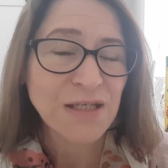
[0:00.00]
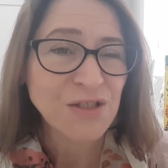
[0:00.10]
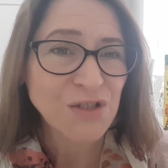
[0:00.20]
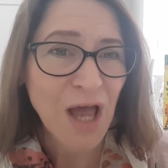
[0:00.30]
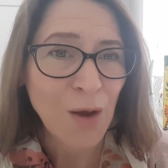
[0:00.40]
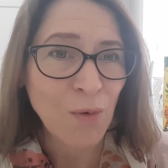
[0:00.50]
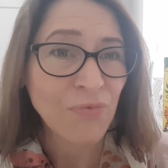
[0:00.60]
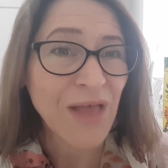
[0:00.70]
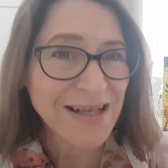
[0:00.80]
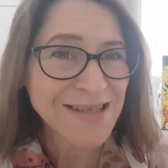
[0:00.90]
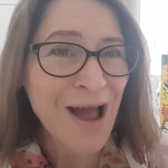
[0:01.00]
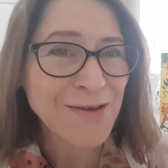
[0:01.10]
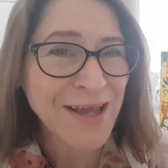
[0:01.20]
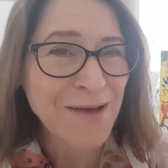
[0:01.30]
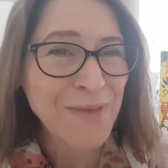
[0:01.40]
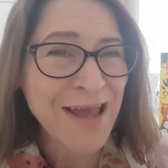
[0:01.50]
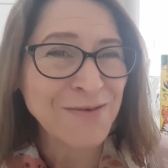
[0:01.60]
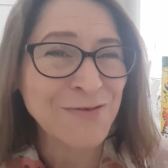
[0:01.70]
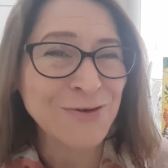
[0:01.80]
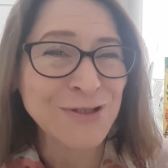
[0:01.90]
So that's how you get paid
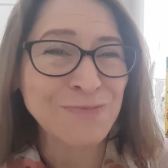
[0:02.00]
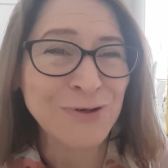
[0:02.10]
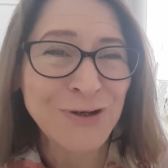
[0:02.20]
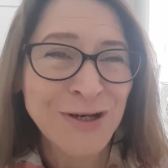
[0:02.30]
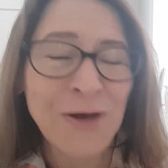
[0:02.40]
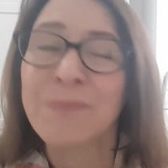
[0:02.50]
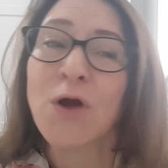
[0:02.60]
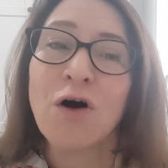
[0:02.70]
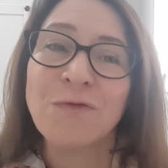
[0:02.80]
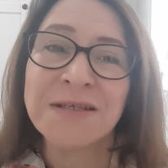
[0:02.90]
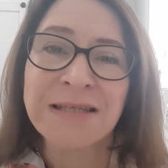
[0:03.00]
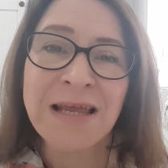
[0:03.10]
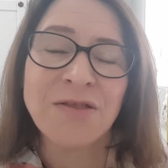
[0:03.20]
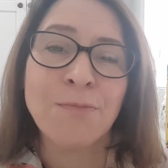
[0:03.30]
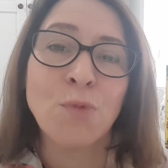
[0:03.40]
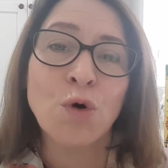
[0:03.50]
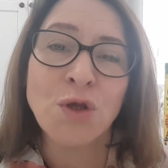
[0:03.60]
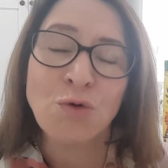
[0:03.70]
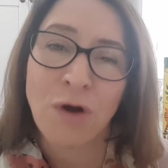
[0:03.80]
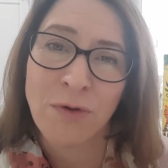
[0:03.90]
with Usborne. Obviously, the more
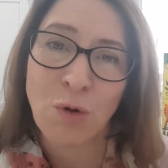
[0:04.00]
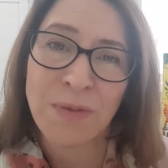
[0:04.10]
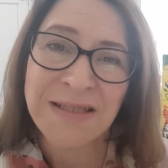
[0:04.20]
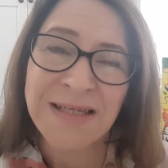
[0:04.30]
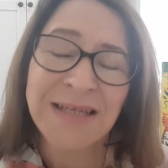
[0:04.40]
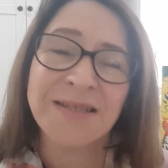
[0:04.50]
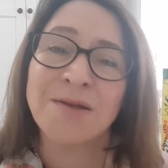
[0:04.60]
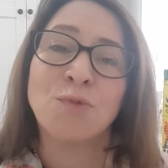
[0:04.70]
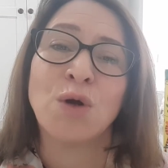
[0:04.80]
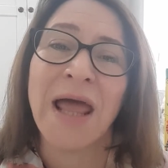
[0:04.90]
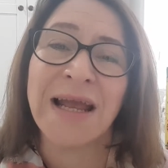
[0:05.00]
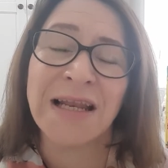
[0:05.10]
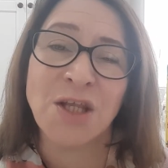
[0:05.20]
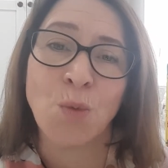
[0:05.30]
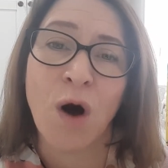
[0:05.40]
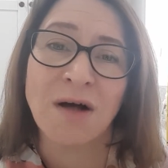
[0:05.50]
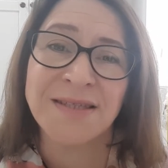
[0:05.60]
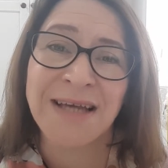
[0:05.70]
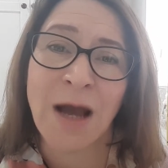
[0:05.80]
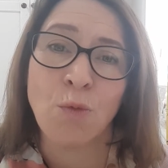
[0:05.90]
you grow your business, the more likely you are
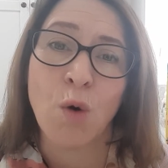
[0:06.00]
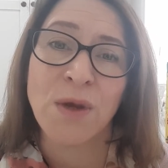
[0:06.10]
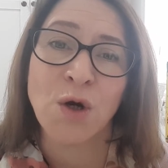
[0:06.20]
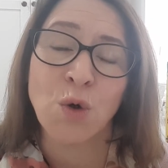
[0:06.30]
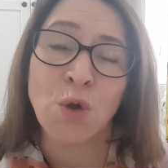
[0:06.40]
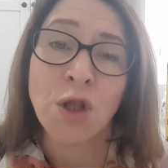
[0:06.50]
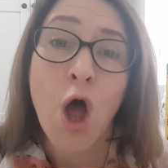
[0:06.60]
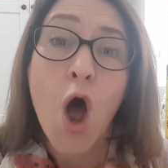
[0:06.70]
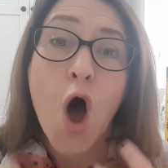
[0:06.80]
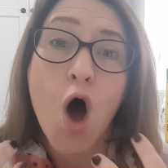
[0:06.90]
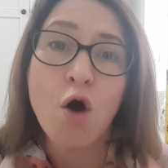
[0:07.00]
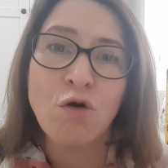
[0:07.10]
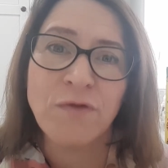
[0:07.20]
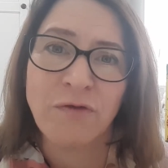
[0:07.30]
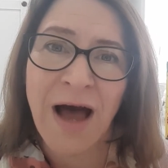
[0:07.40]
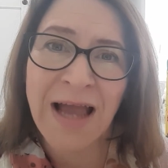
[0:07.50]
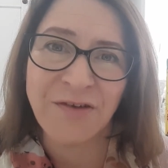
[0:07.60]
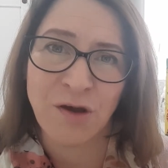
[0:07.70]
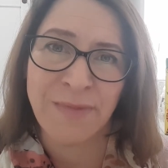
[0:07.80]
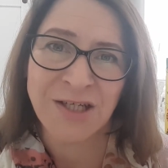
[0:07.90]
to get what we call override
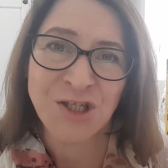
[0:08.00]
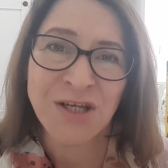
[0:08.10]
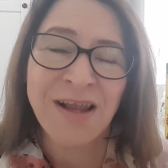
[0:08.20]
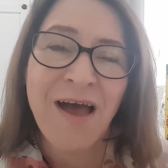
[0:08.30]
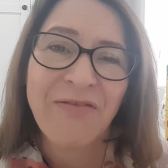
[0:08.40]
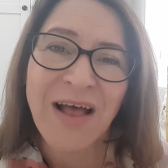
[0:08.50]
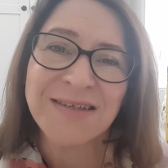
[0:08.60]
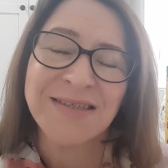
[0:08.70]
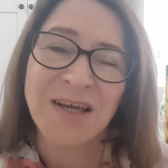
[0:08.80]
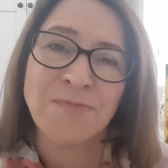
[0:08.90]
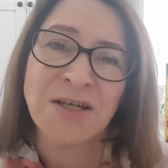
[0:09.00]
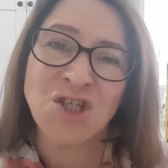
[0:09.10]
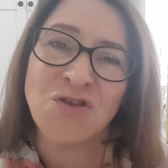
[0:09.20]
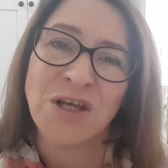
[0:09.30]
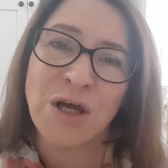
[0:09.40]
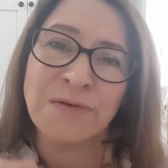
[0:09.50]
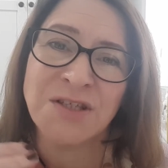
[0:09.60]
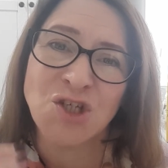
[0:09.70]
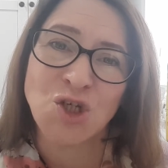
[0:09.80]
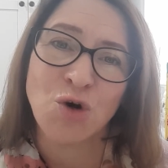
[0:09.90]
commission. That's the commission that goes
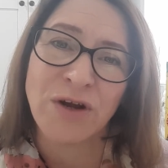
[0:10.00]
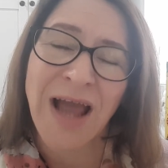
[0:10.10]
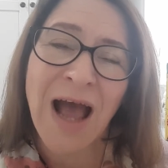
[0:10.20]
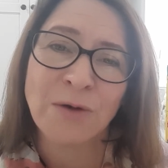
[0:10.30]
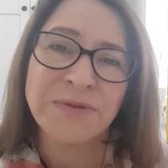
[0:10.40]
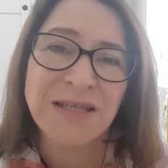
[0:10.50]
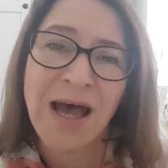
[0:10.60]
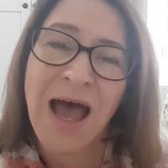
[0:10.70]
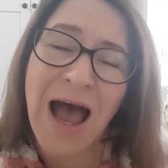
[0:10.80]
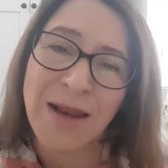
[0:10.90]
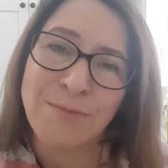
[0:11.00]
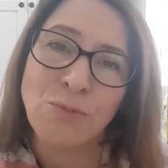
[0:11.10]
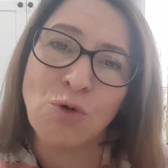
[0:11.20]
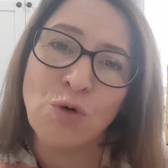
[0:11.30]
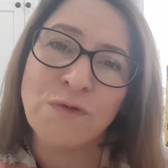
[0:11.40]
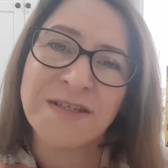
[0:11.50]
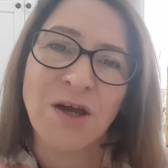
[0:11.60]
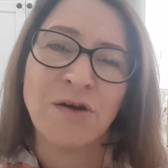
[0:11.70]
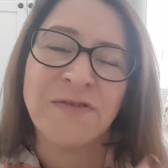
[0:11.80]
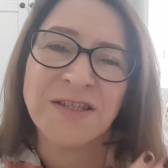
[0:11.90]
into your account and moves
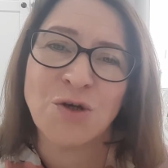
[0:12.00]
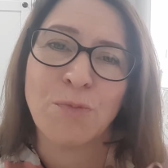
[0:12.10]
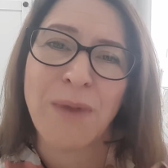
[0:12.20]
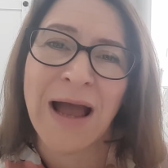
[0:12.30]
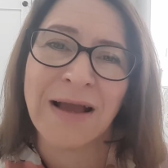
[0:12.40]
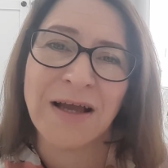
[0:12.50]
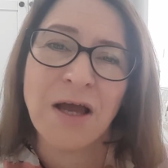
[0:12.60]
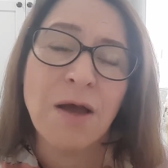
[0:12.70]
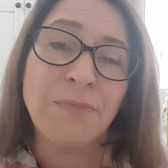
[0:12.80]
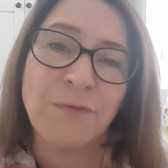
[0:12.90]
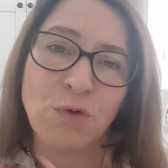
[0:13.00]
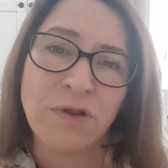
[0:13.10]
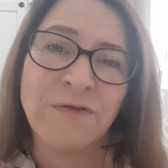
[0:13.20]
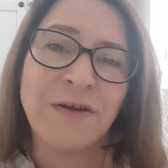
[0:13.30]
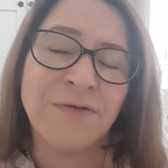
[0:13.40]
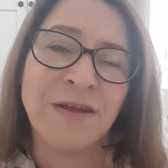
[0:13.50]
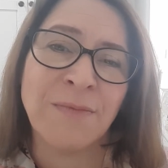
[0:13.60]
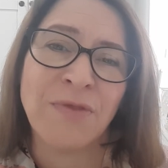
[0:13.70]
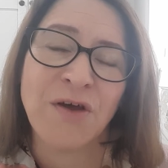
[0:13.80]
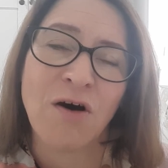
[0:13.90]
over to your bank before the
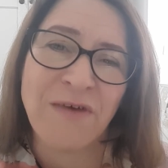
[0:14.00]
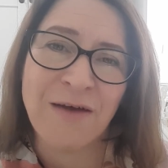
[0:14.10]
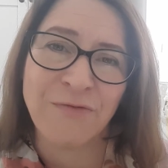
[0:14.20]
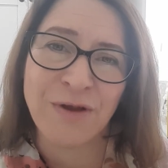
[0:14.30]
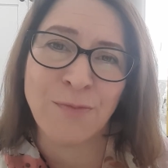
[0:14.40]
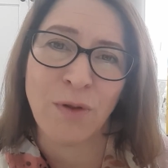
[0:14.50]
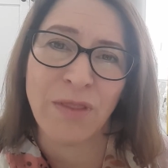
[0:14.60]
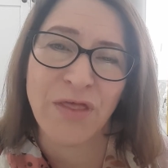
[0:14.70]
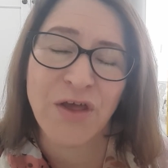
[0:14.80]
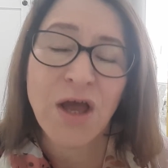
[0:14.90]
15th of every month.